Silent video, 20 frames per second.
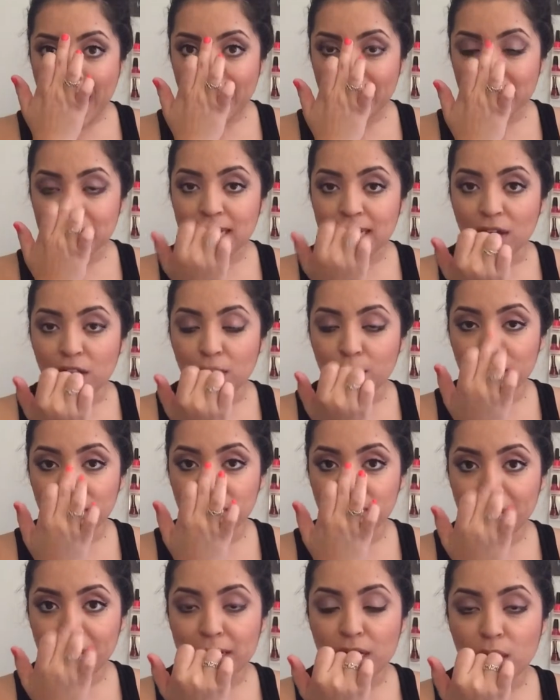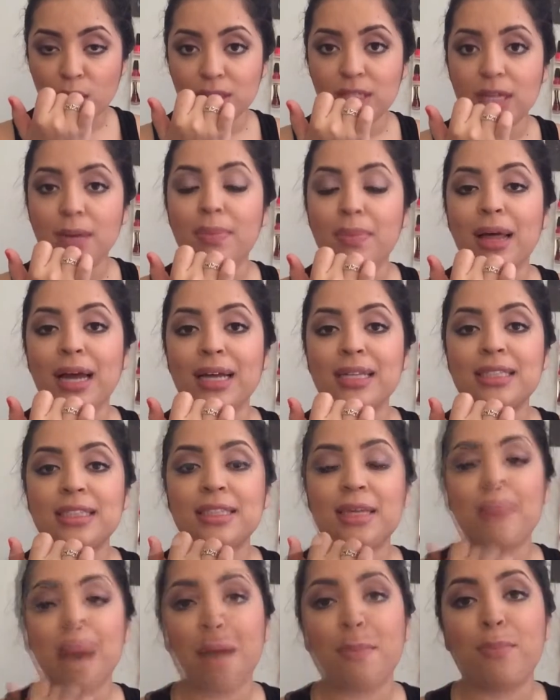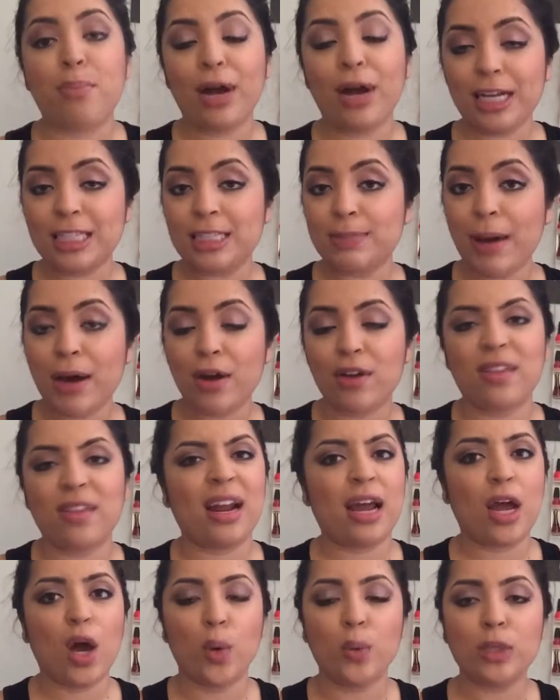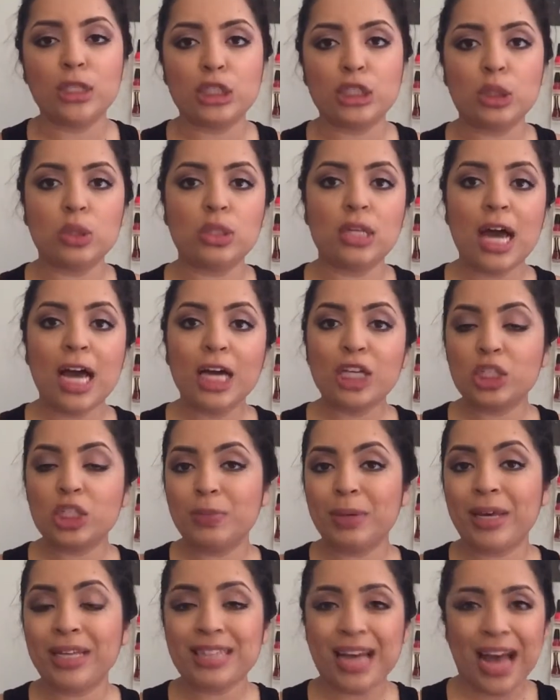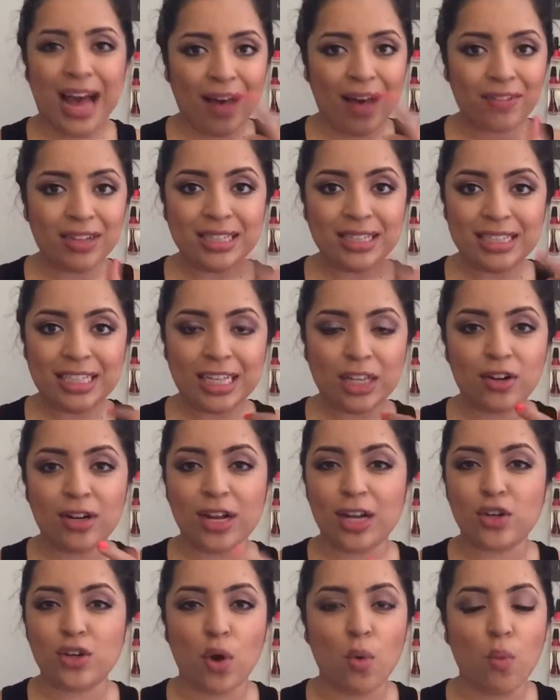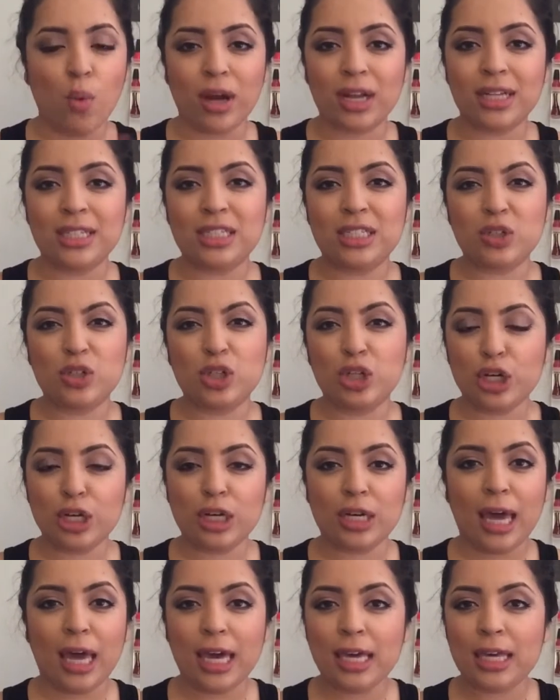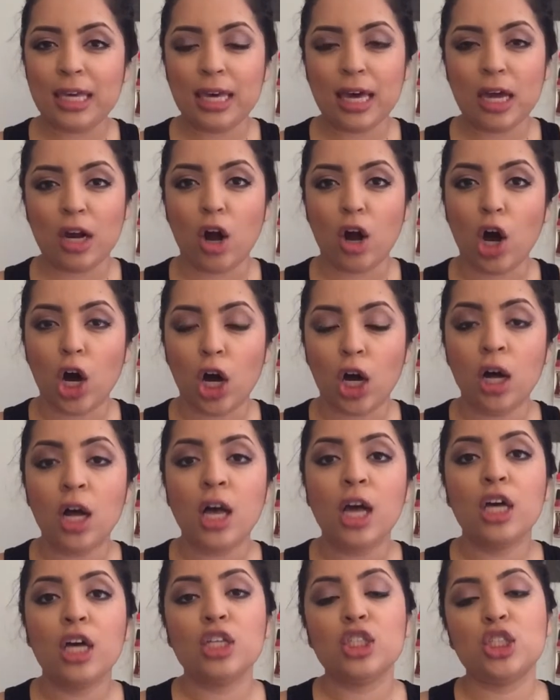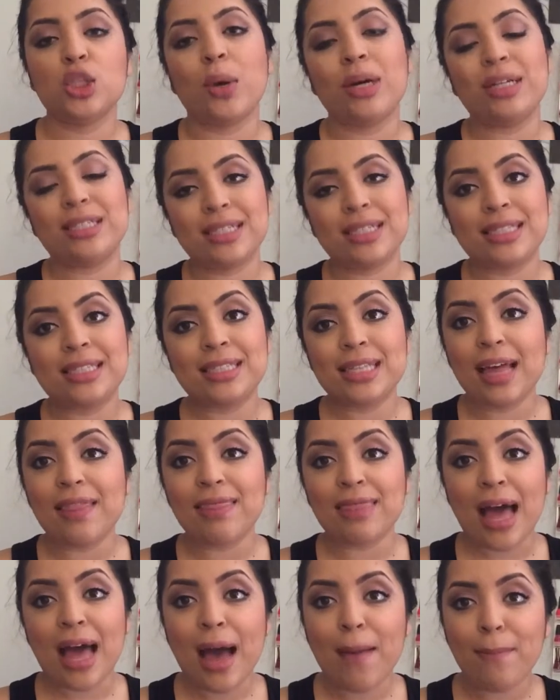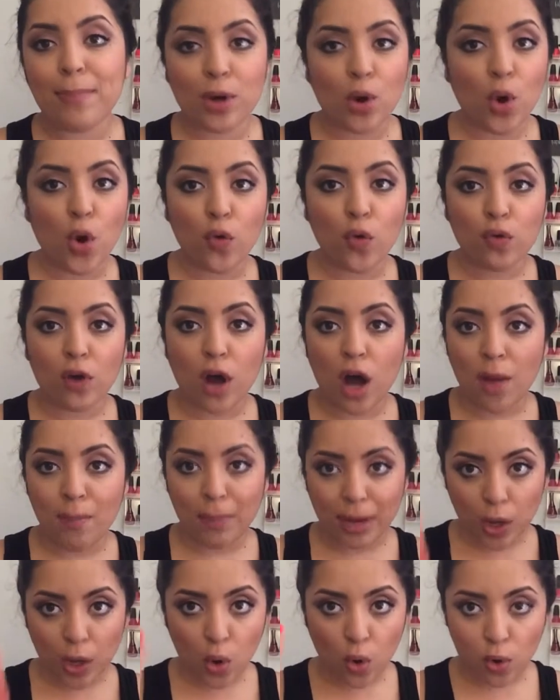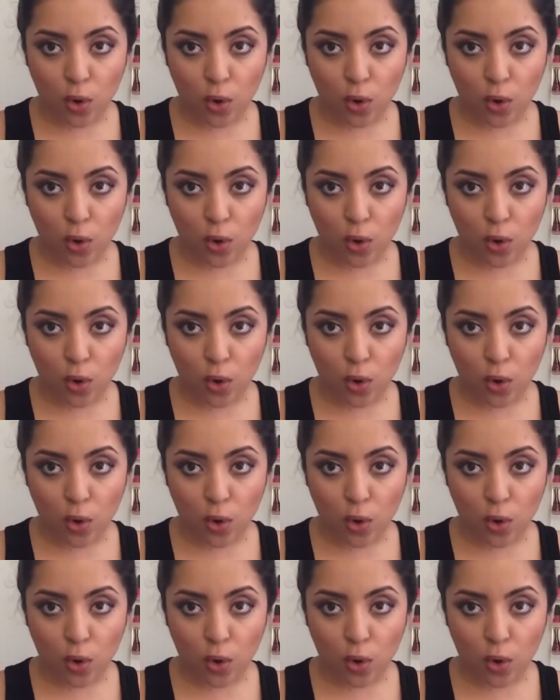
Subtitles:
and down the bridge of my nose I applied some matte pressed powder that I always use just because I have concealer and I don't want it to look cakey at all. So I did set that, but overall my